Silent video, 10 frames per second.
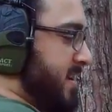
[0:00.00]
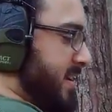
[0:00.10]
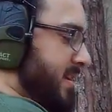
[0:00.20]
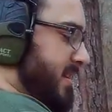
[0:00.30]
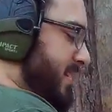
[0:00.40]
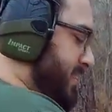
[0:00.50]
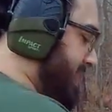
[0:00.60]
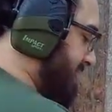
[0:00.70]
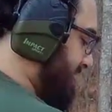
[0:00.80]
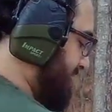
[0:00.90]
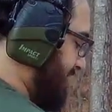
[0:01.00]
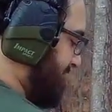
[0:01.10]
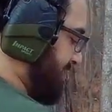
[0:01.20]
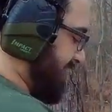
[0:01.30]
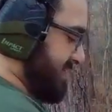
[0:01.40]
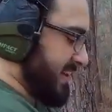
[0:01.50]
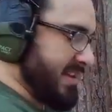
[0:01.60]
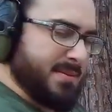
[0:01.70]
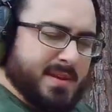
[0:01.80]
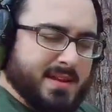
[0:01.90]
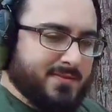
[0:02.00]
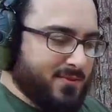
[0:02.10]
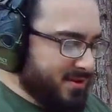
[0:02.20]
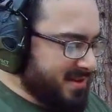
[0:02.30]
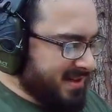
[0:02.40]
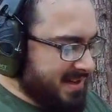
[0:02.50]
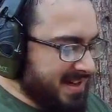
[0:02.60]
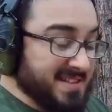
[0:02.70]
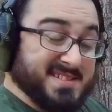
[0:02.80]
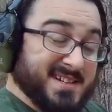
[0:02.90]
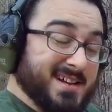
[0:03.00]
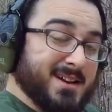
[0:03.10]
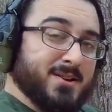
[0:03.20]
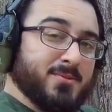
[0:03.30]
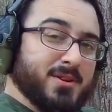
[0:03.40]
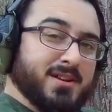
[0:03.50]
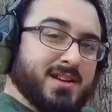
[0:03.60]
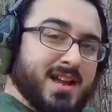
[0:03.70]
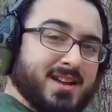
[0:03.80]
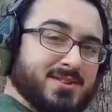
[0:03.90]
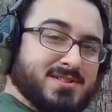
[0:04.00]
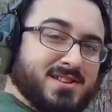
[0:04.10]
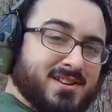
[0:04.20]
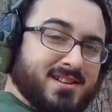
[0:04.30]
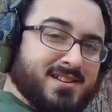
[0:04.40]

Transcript: he does videos on the Mini 14 and he gets a really good accuracy on it.